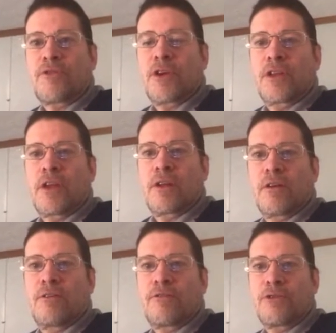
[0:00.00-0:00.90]
Finally had
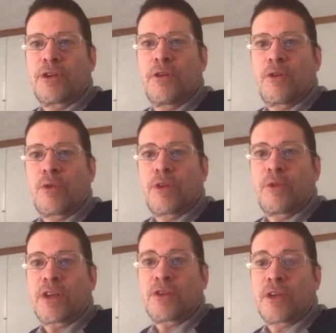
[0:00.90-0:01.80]
a free dog winner.
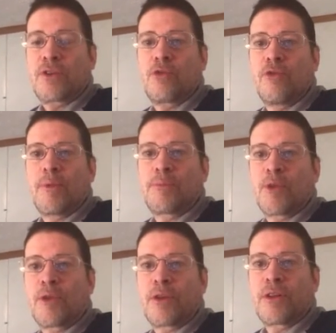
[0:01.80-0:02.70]
We actually had 2 of them up
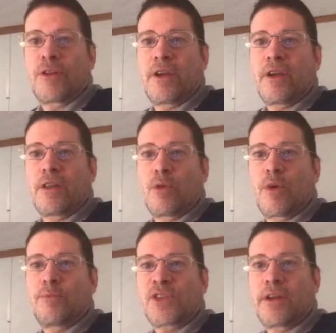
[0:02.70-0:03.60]
there during the day on the
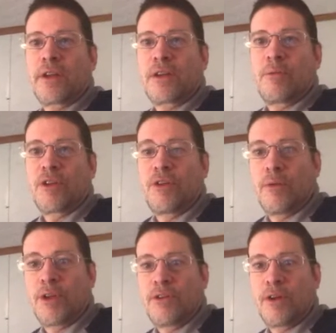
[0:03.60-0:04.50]
website at
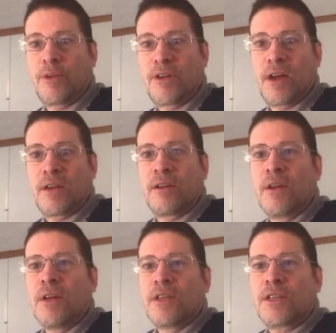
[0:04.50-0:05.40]

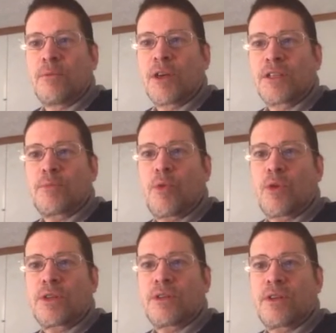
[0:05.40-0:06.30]

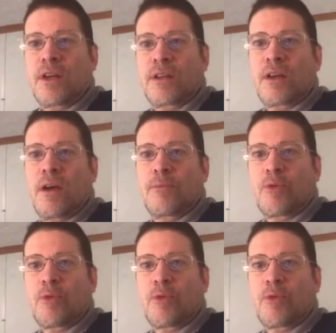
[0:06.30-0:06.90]
www.gemlinesports.com,